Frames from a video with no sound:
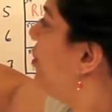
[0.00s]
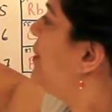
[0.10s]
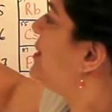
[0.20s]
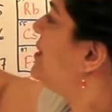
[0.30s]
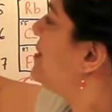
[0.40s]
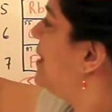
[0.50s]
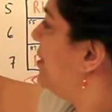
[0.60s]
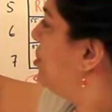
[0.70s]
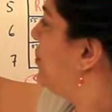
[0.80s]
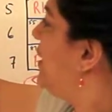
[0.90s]
orbitals,
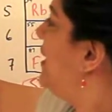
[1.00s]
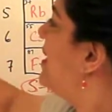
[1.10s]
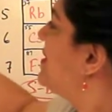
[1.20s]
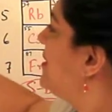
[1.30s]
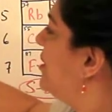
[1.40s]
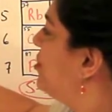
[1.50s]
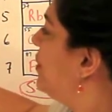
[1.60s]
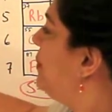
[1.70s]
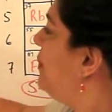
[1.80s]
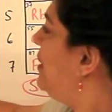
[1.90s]
then 3s, then
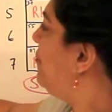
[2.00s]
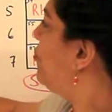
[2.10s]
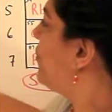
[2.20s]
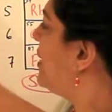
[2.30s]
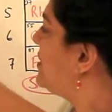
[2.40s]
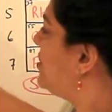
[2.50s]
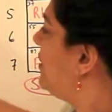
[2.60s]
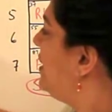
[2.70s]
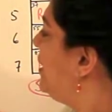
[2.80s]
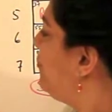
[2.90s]
3p, 4s,
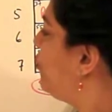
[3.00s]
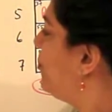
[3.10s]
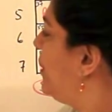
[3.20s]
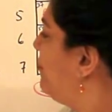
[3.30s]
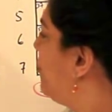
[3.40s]
3d, 4p,